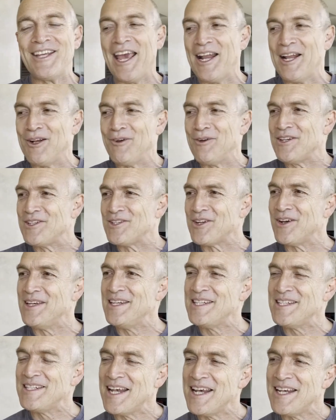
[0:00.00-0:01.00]
category. So
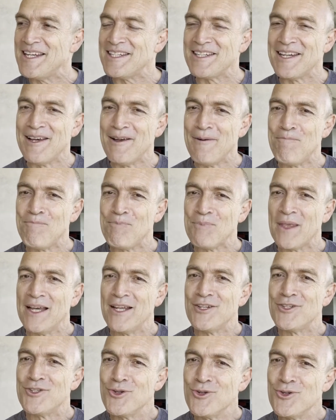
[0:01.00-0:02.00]
he says,
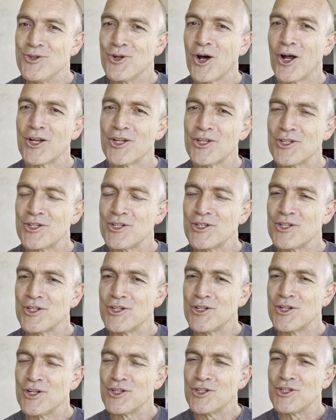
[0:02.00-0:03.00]
do not
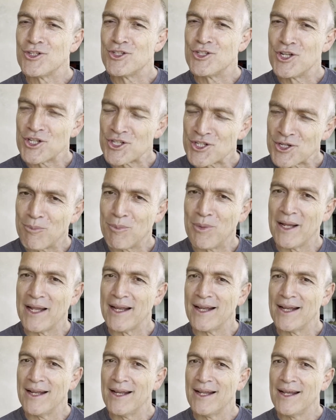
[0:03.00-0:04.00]

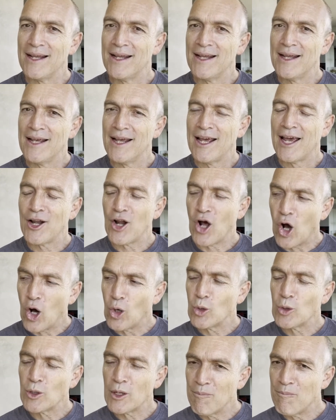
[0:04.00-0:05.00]
discipline an
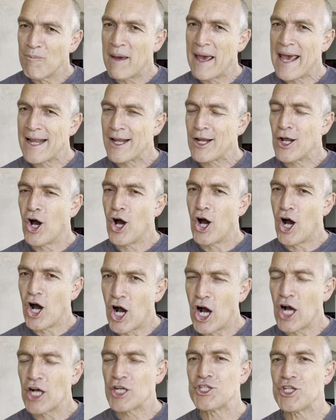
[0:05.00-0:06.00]
older man
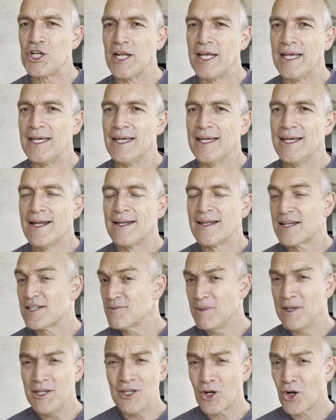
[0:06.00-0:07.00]
harshly.
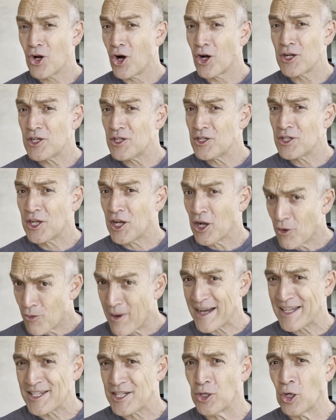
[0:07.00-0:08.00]
Doesn't mean you can't
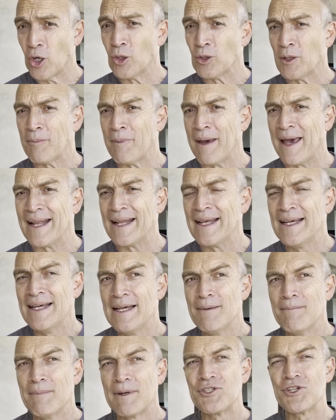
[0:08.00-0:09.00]
correct an older man,
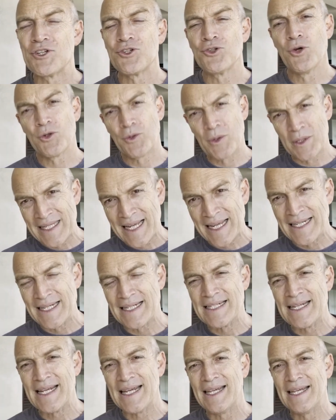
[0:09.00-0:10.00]
but just do it with
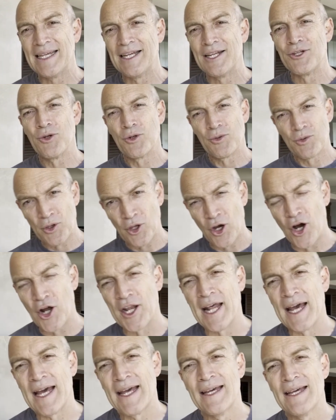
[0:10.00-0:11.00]
dignity, do it with
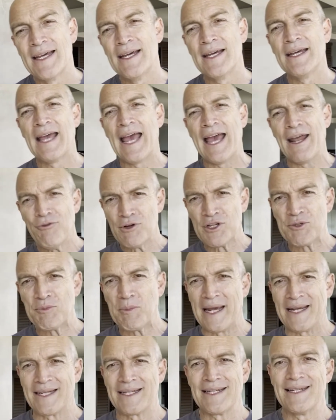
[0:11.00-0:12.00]
honor and
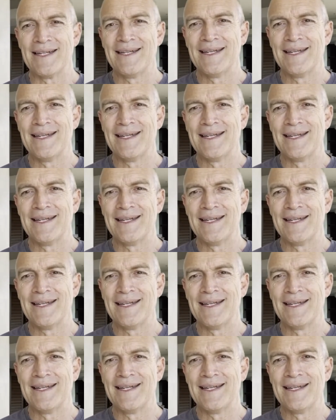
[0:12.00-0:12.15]
respect.